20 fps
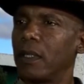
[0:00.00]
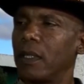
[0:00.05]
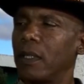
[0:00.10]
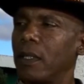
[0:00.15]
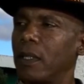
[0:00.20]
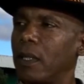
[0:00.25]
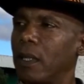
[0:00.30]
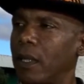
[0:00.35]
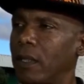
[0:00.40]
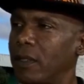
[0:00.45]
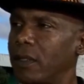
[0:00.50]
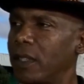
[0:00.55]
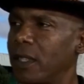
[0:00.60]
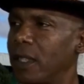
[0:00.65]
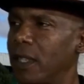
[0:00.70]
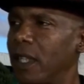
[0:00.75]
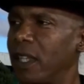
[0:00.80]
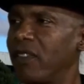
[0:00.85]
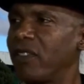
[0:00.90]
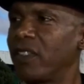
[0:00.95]
Learn to
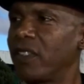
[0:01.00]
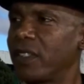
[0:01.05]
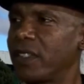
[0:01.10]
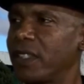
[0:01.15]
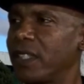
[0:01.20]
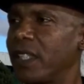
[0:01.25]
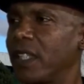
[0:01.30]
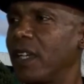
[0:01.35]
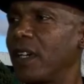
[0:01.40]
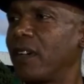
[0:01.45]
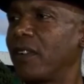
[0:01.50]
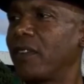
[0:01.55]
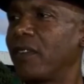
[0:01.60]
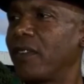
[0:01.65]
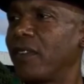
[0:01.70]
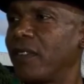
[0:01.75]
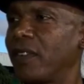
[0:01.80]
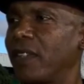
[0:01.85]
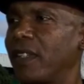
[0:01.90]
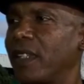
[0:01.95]
love yourself,
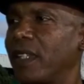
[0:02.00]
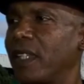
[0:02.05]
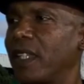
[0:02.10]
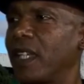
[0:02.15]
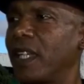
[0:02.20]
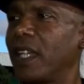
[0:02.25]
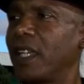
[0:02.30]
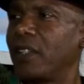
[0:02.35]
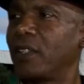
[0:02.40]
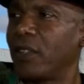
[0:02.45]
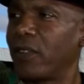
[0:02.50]
and